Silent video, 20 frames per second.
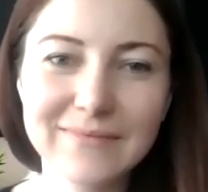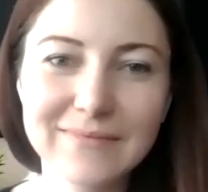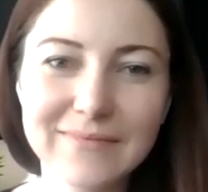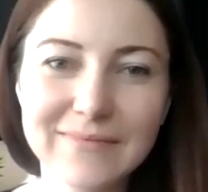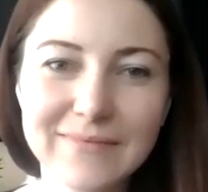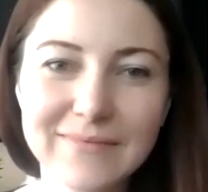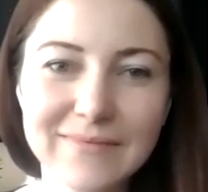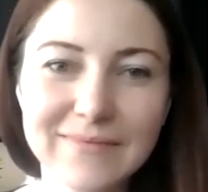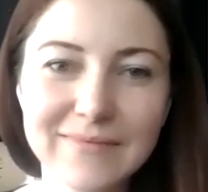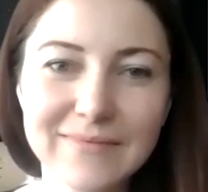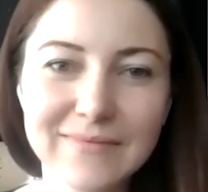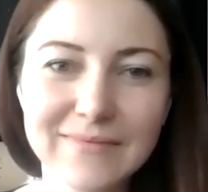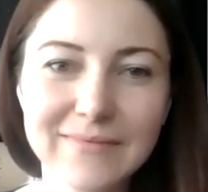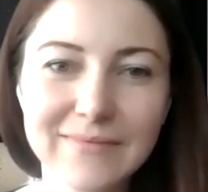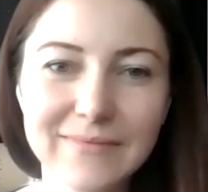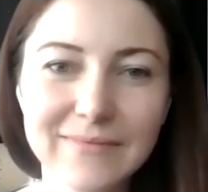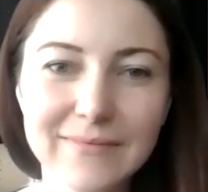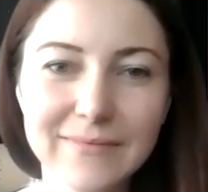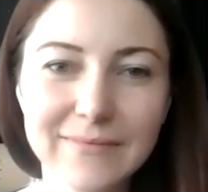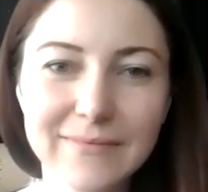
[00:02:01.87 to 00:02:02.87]

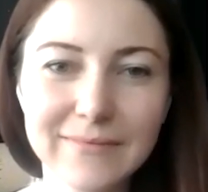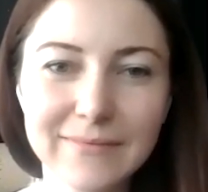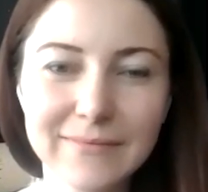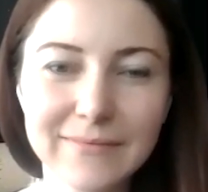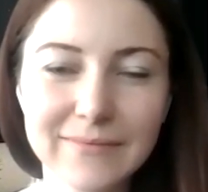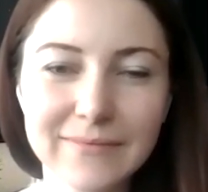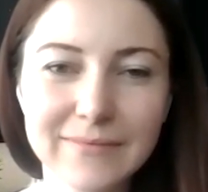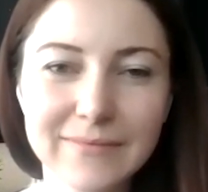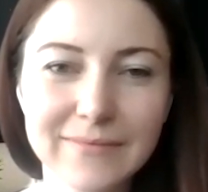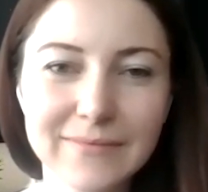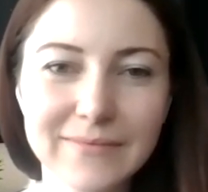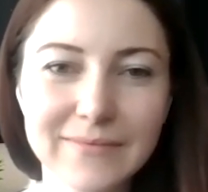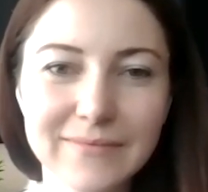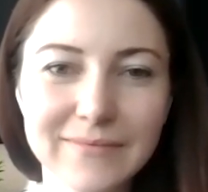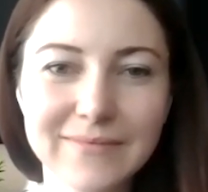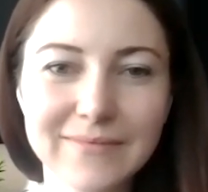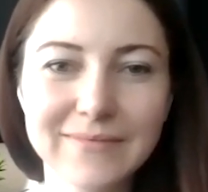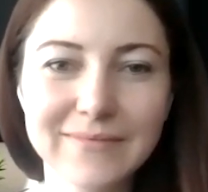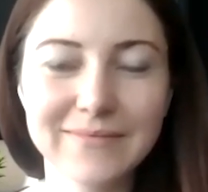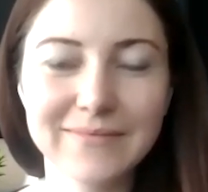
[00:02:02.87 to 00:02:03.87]

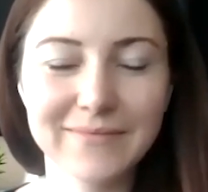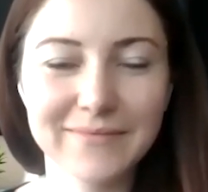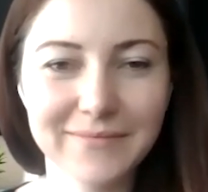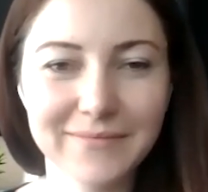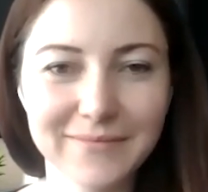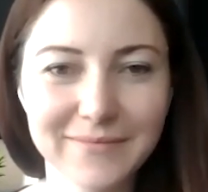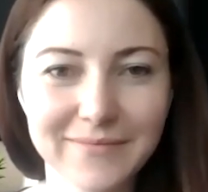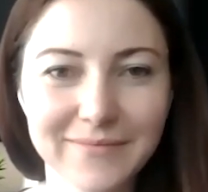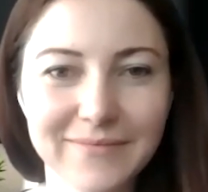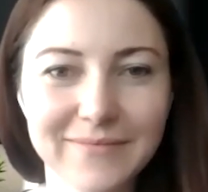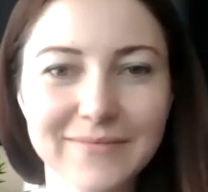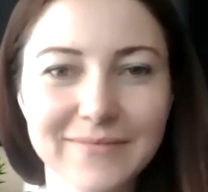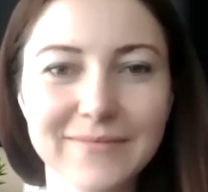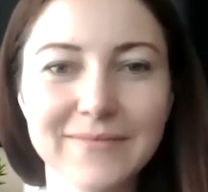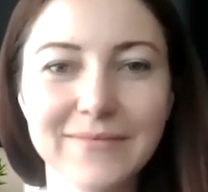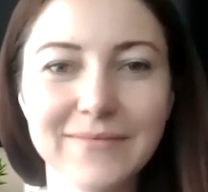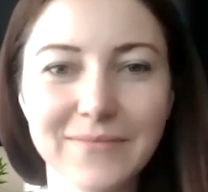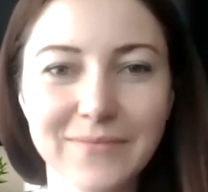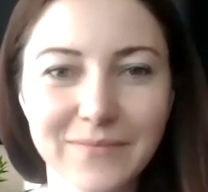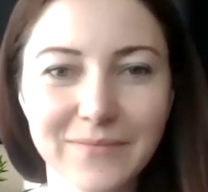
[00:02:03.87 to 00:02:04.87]

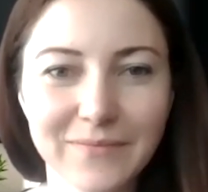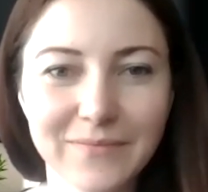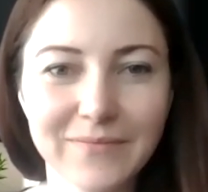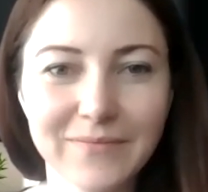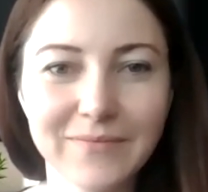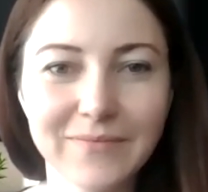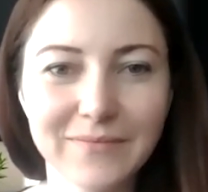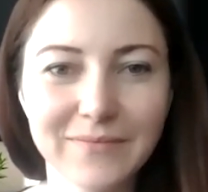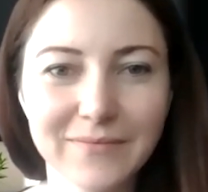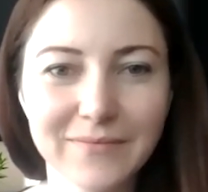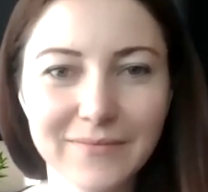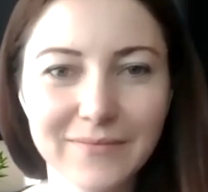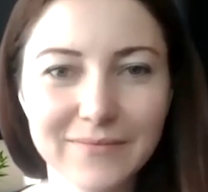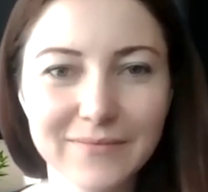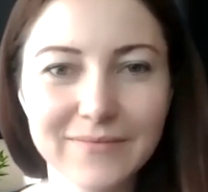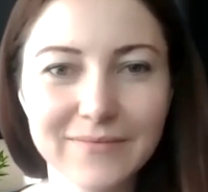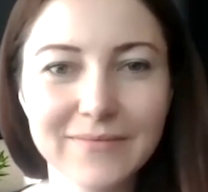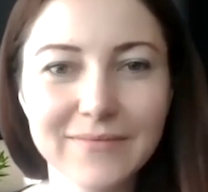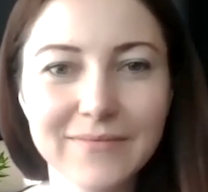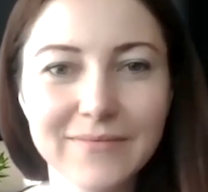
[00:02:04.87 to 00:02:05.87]

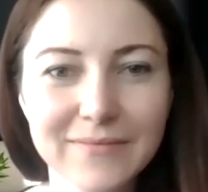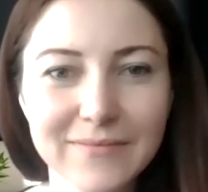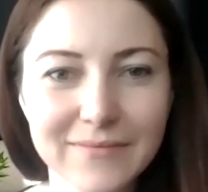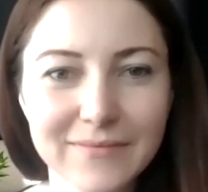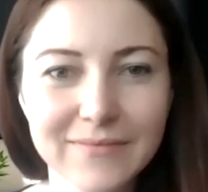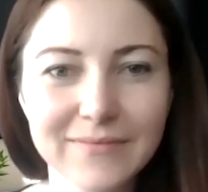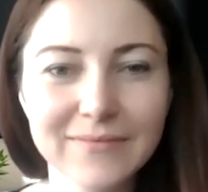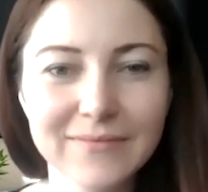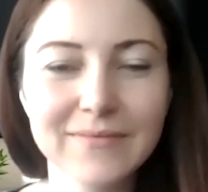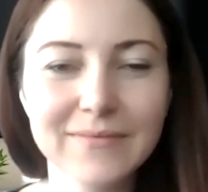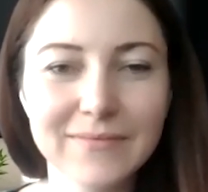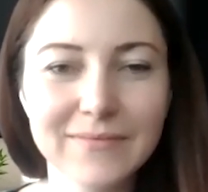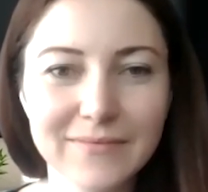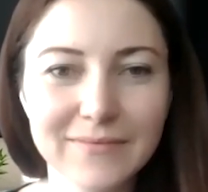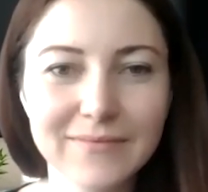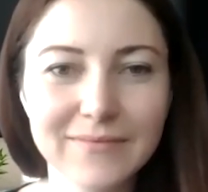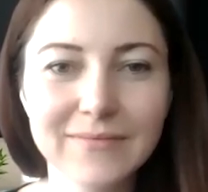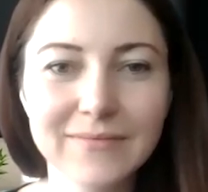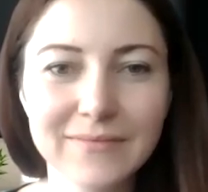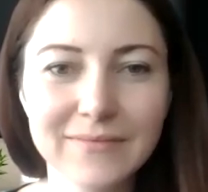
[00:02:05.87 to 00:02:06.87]

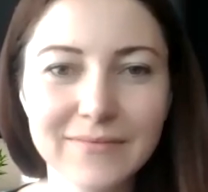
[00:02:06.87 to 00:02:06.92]
No words are spoken by the person on screen.